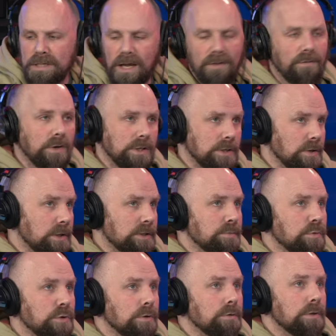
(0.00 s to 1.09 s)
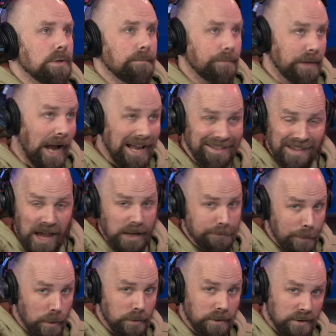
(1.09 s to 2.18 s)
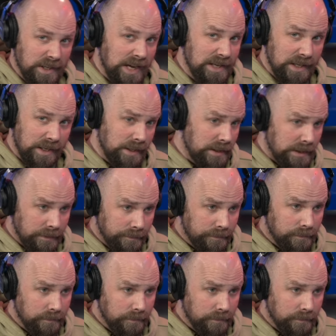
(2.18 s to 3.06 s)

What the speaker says: Day versus Awesome Truth. I like both those ideas.